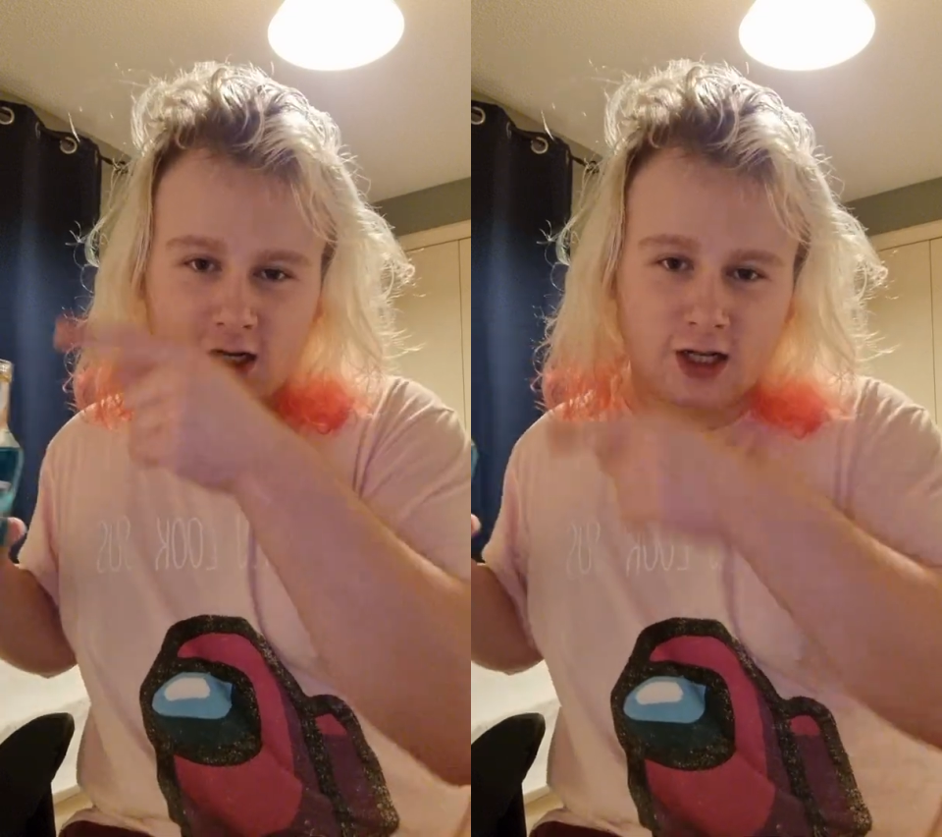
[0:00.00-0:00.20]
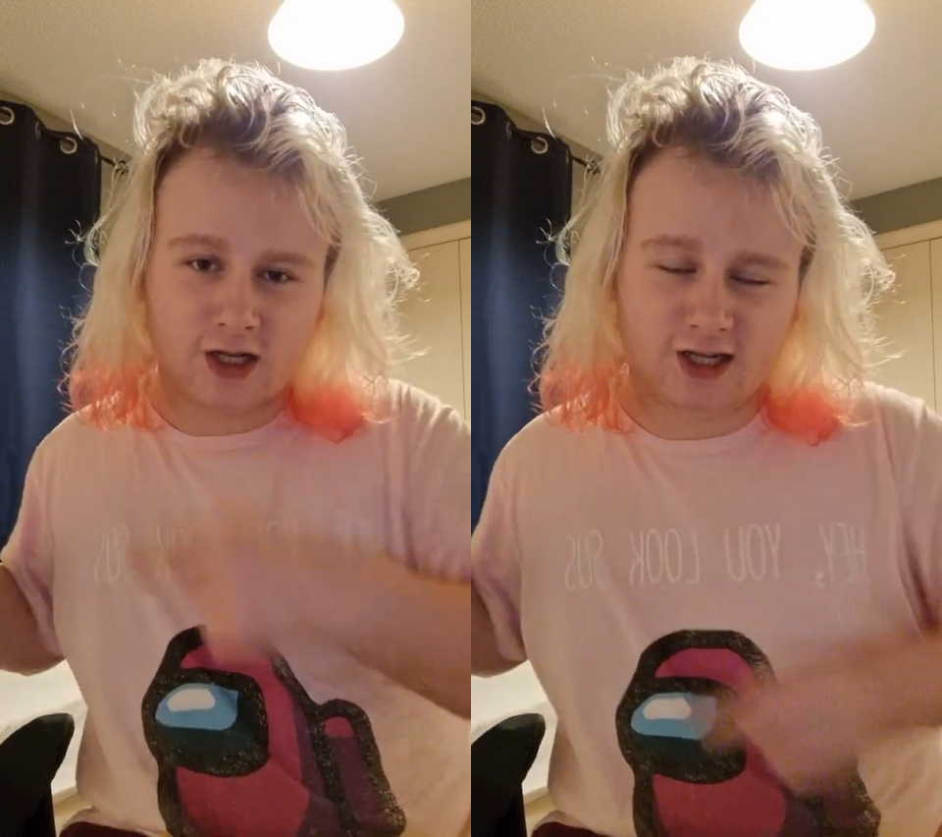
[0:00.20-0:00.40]

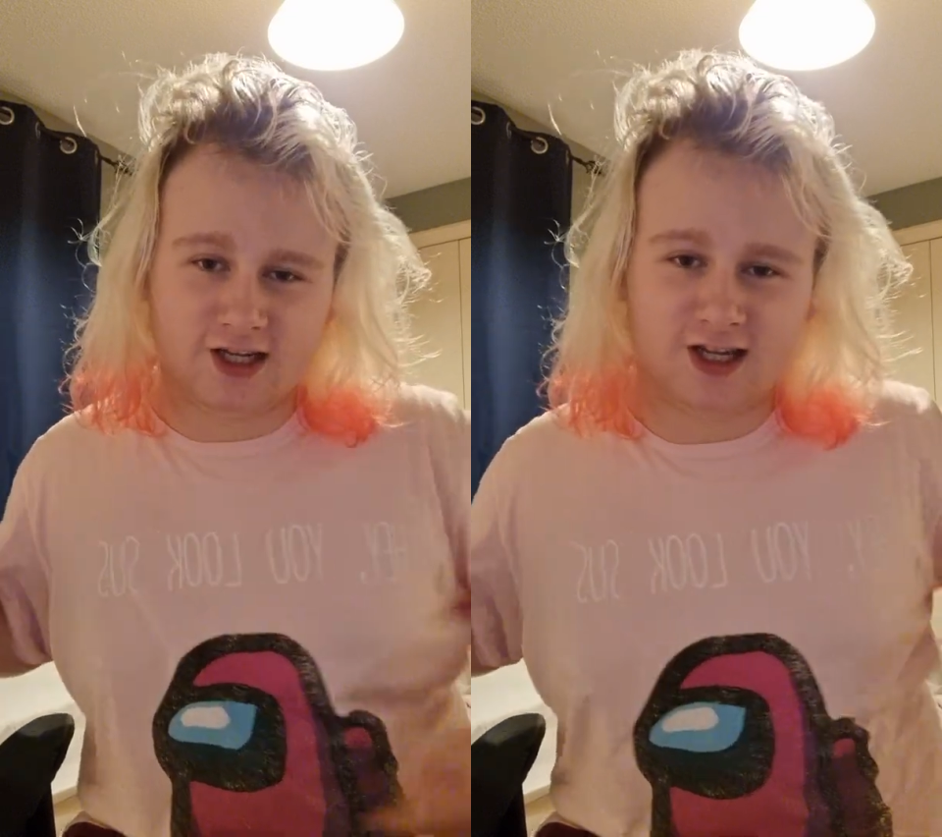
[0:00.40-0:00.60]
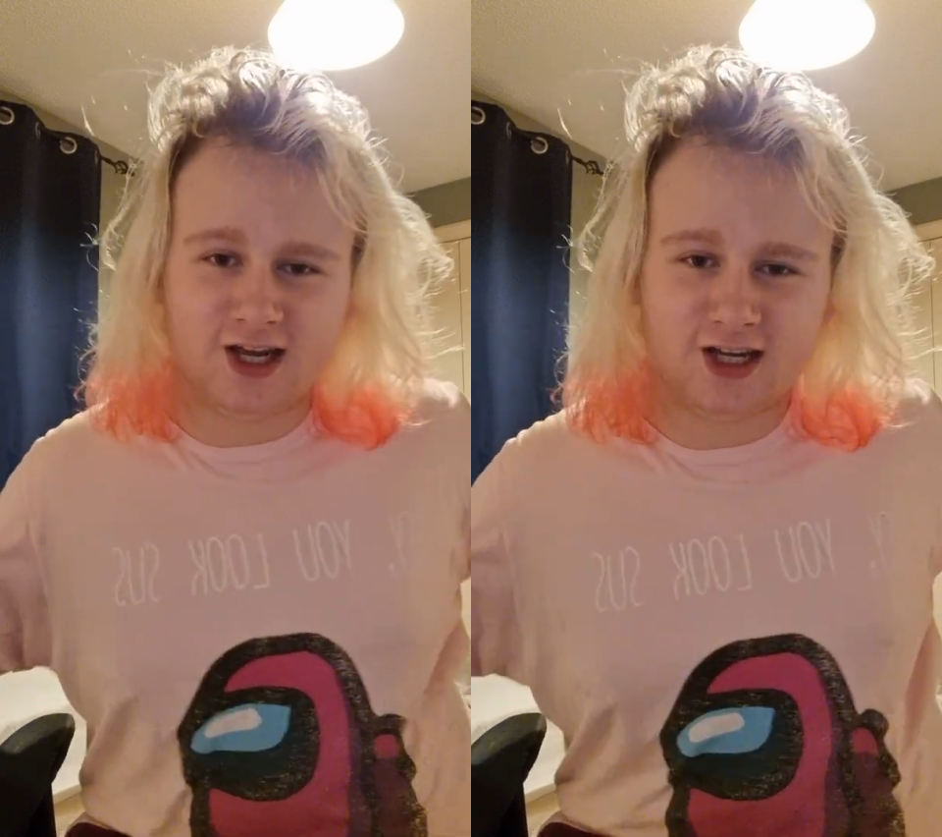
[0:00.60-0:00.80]

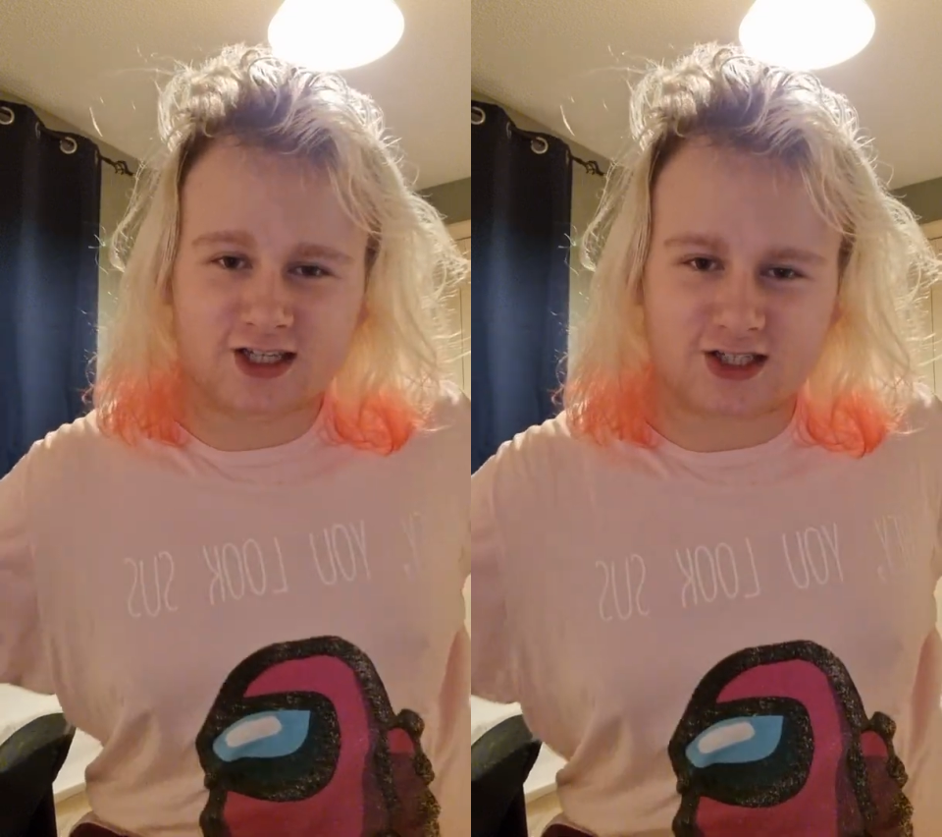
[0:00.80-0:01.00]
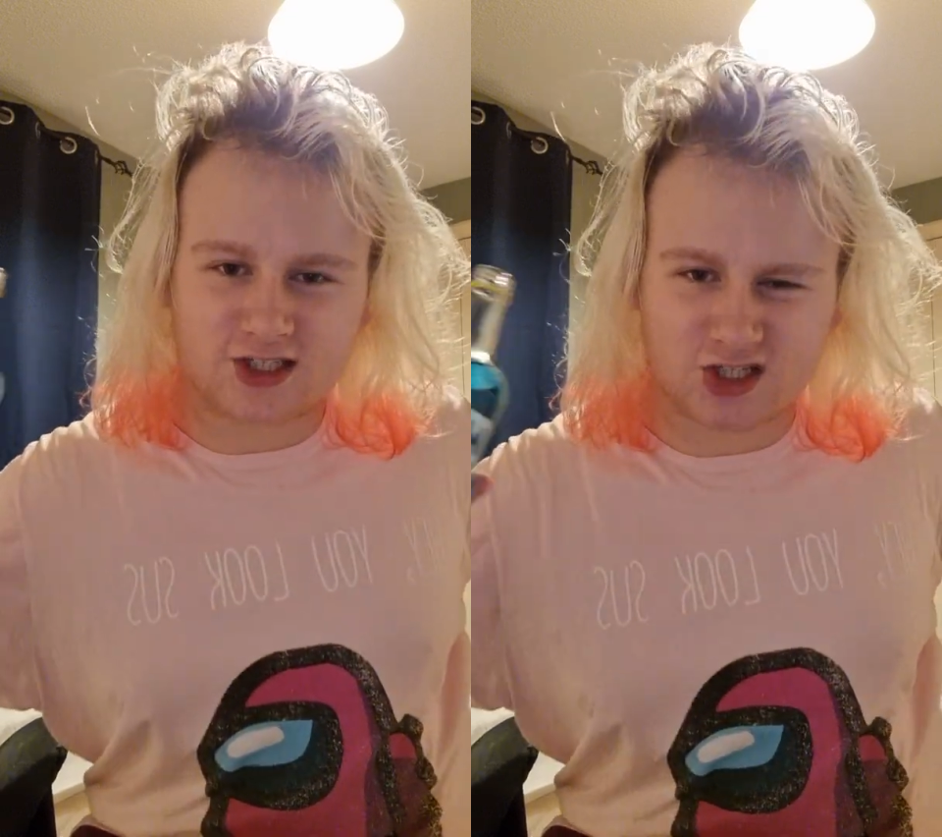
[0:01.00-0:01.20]

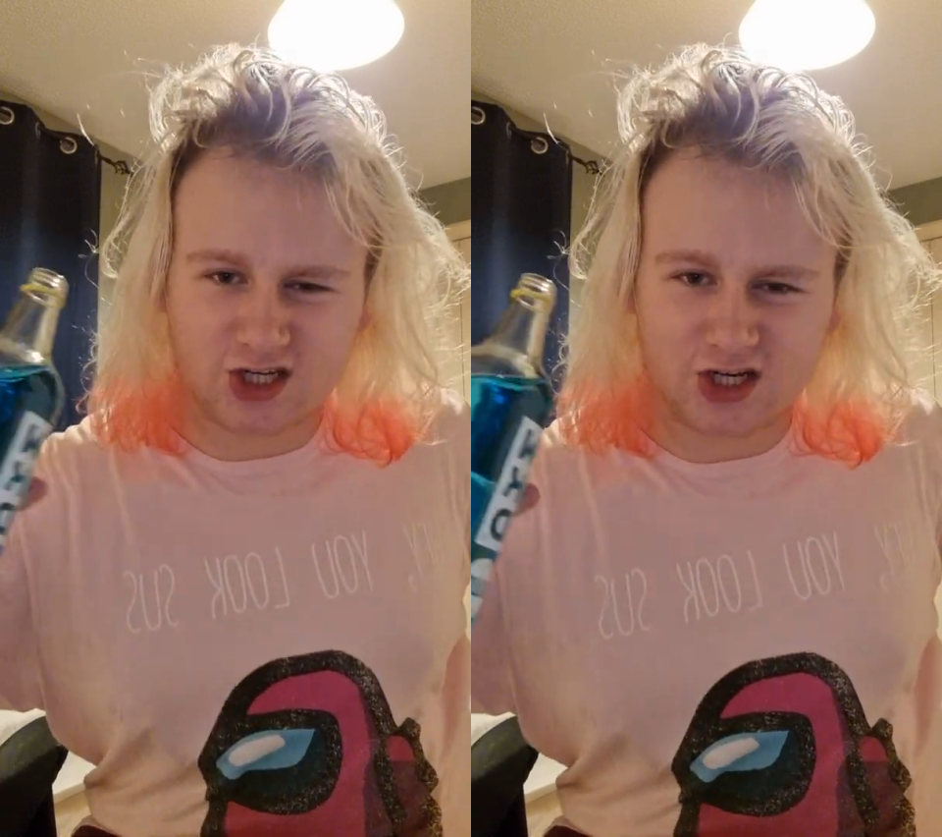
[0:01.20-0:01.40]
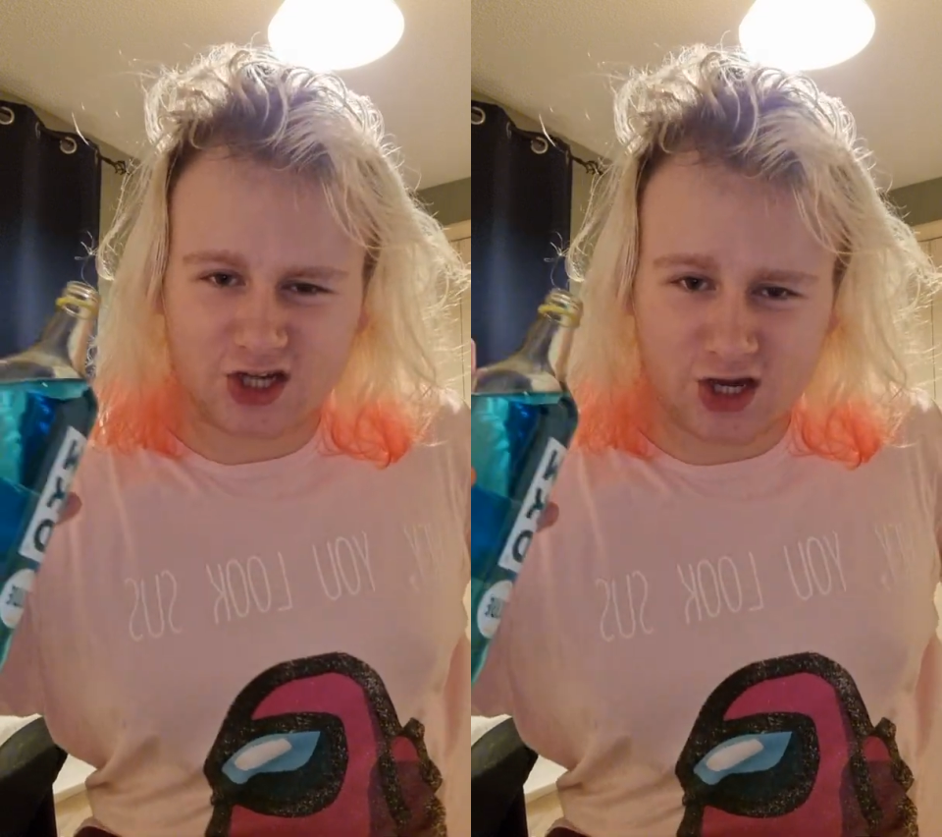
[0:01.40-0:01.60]
listen